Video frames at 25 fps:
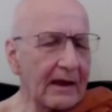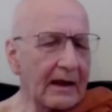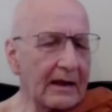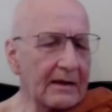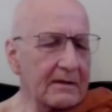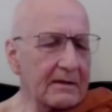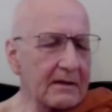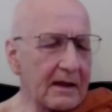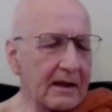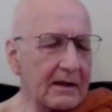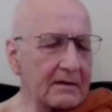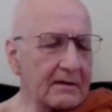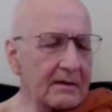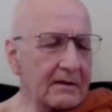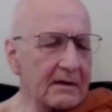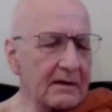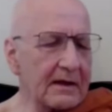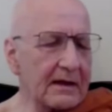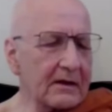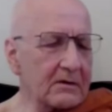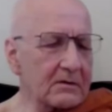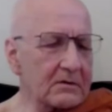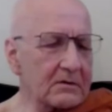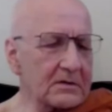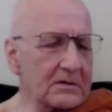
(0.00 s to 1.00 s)
And then
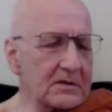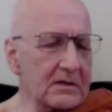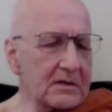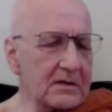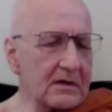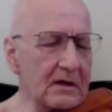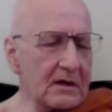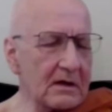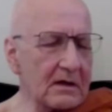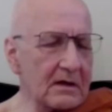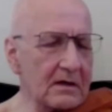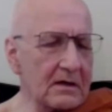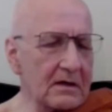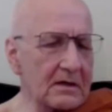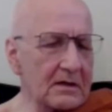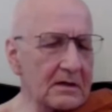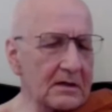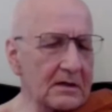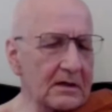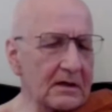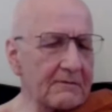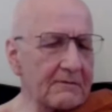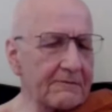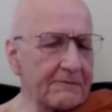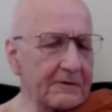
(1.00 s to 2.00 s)
I go to the
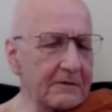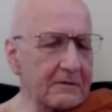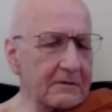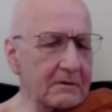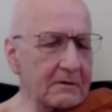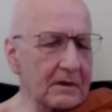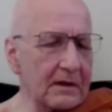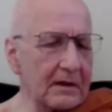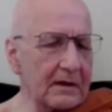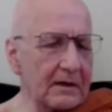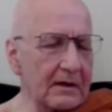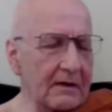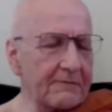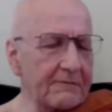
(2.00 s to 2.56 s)
heart, and I feel that.